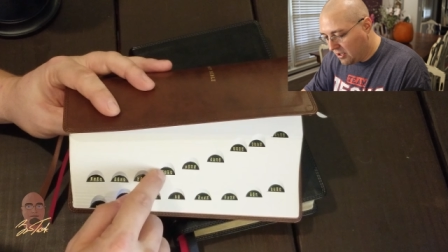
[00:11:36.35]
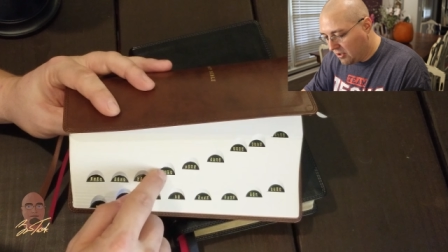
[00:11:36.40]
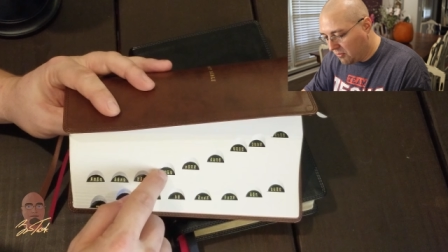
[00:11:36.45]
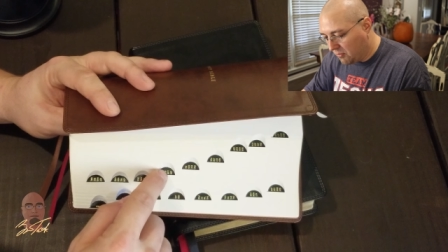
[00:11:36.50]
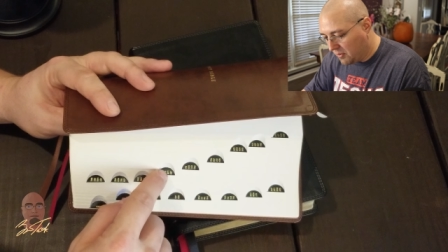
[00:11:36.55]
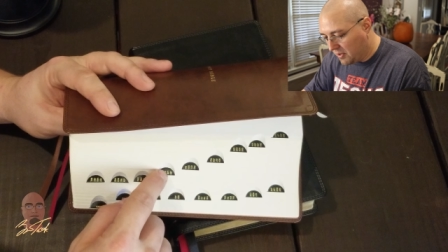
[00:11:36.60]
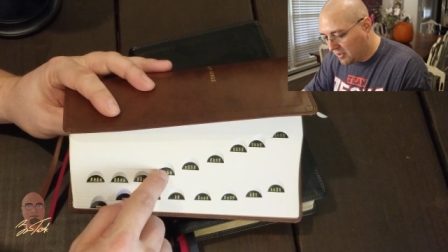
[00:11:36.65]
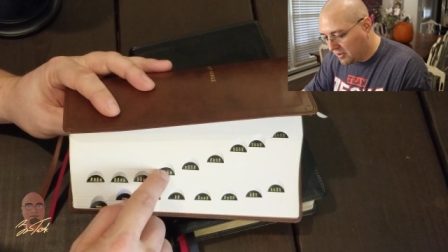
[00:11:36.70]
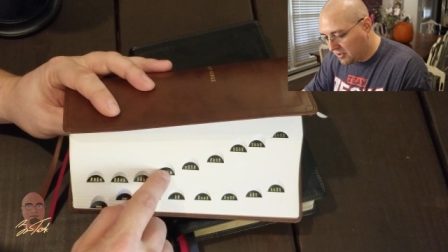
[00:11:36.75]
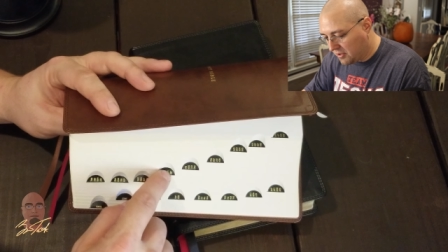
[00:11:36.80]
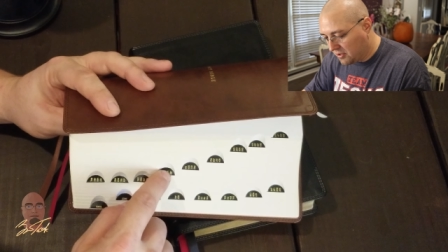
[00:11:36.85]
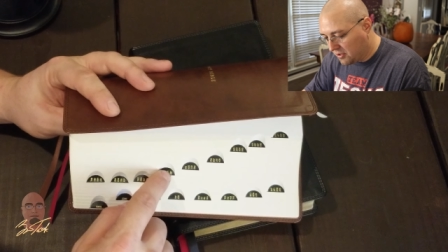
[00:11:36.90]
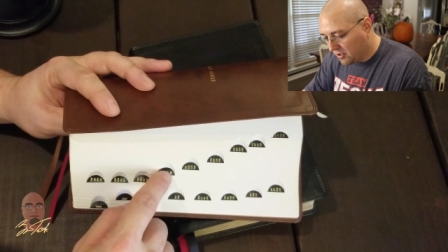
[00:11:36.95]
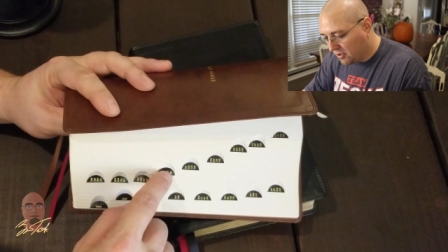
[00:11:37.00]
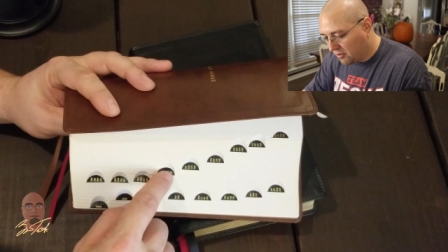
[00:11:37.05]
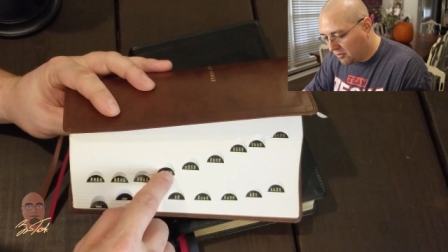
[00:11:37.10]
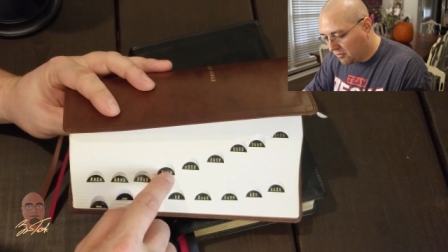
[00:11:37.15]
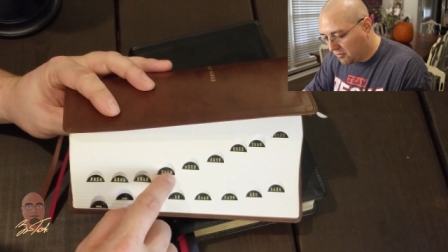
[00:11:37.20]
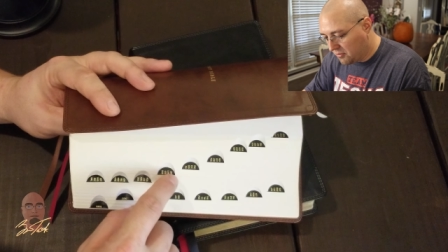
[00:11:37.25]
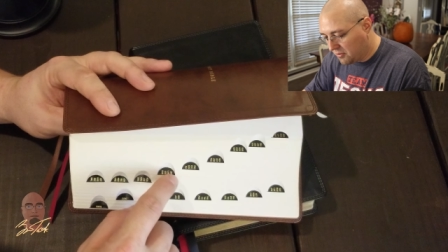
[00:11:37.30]
with
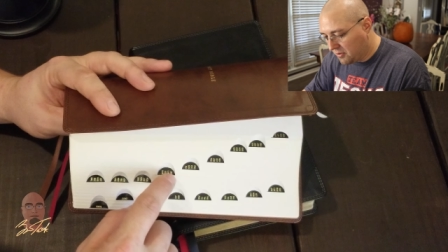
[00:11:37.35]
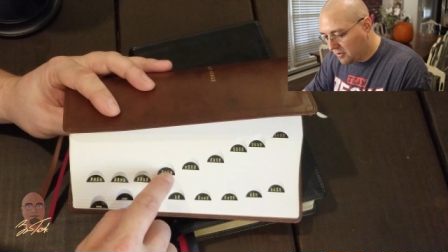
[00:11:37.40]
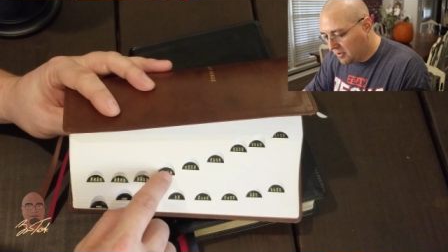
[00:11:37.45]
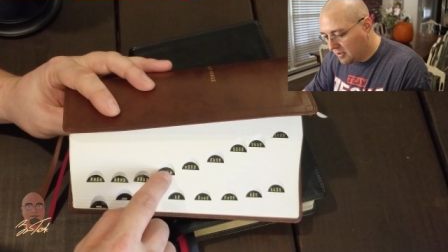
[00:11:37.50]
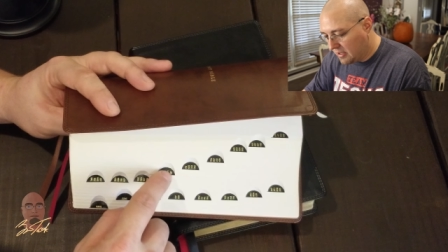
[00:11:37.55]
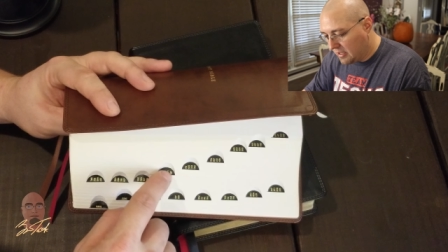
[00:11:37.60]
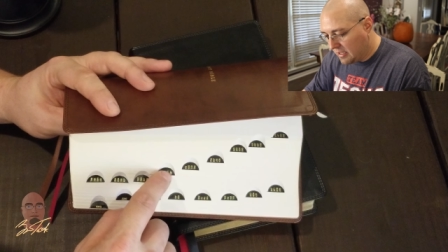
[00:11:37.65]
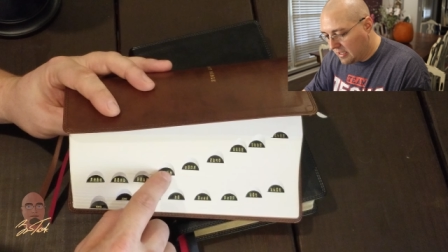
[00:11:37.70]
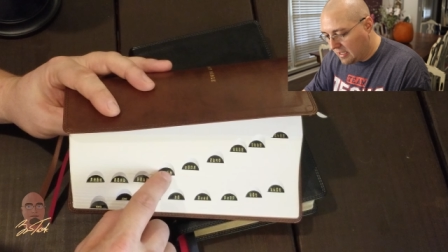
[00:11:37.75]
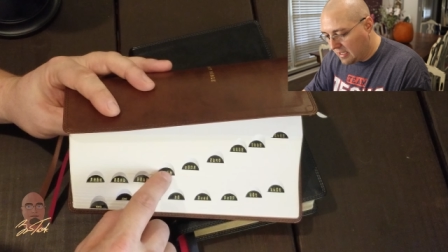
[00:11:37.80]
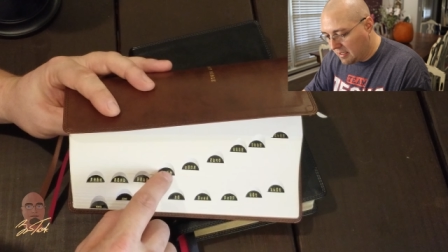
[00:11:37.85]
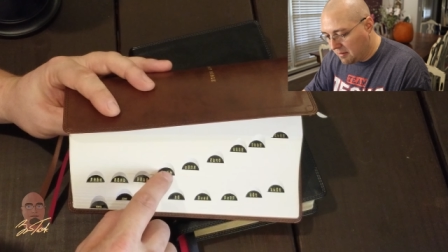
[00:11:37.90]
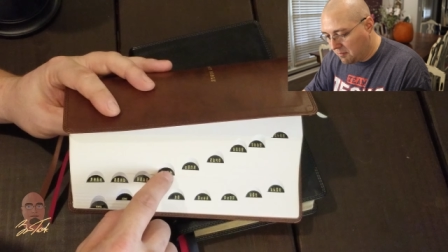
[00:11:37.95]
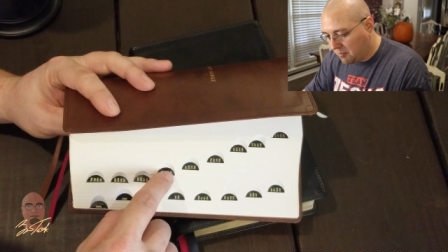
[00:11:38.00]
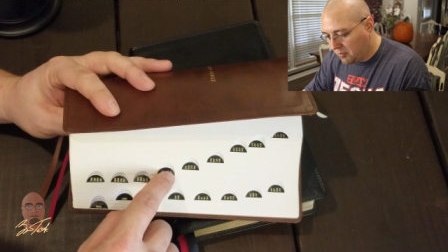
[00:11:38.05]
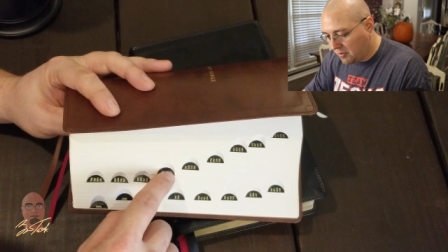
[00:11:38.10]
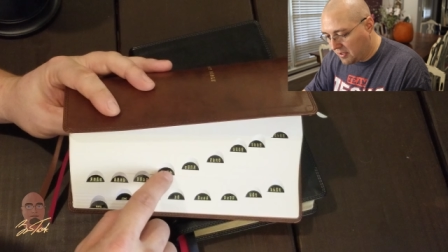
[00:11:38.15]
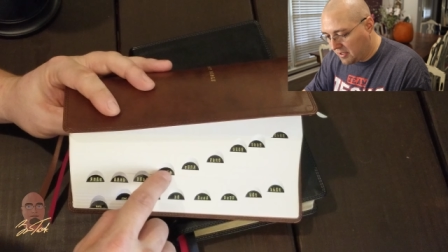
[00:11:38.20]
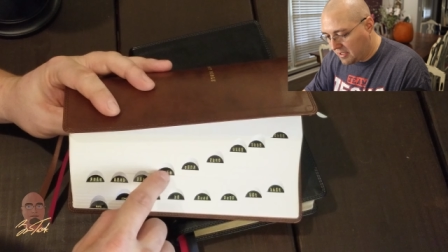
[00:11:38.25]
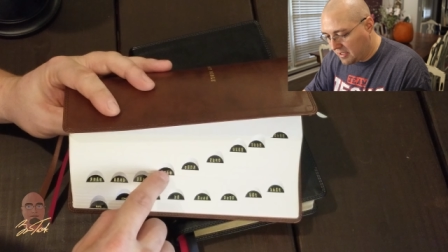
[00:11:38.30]
gold
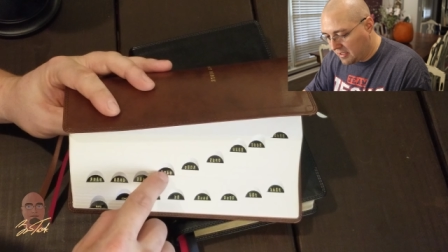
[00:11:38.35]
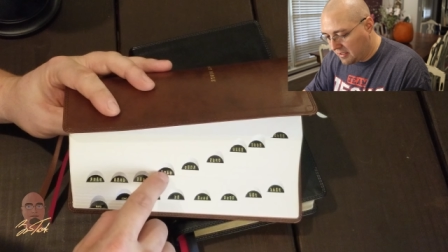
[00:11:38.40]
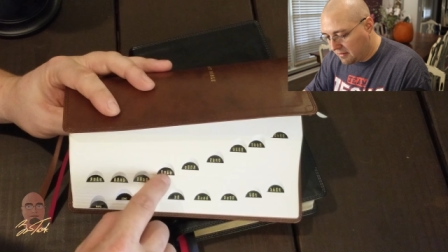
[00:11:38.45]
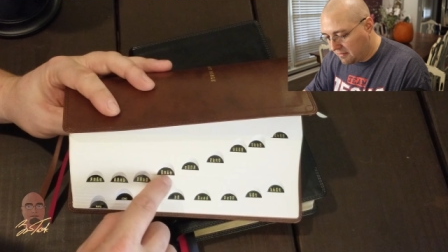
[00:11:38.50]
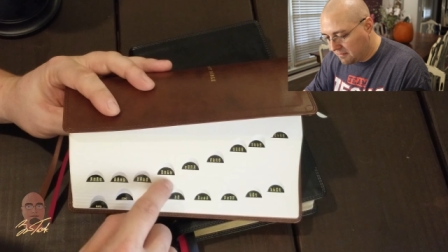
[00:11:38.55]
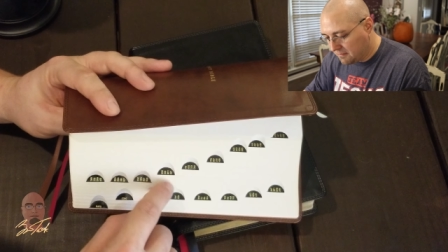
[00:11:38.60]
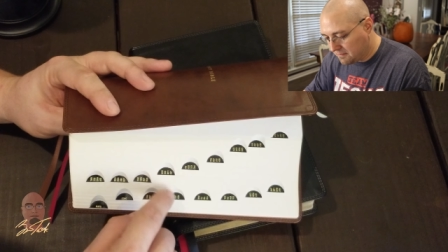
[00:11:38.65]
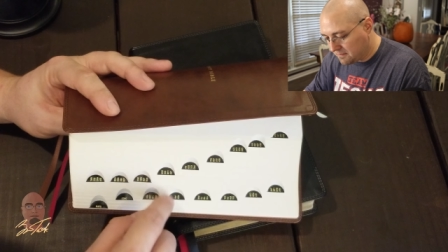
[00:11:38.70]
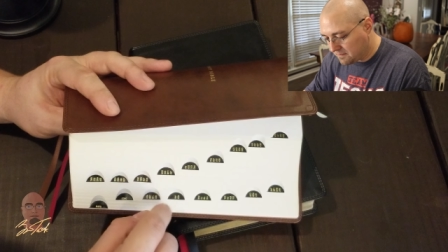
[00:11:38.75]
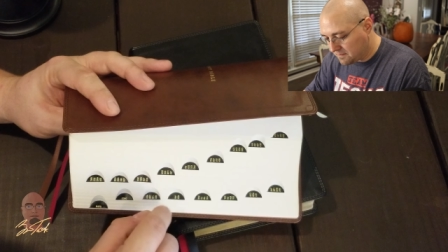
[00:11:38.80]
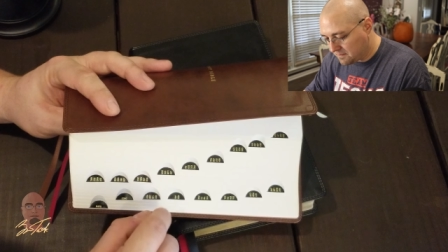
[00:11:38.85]
imprinting.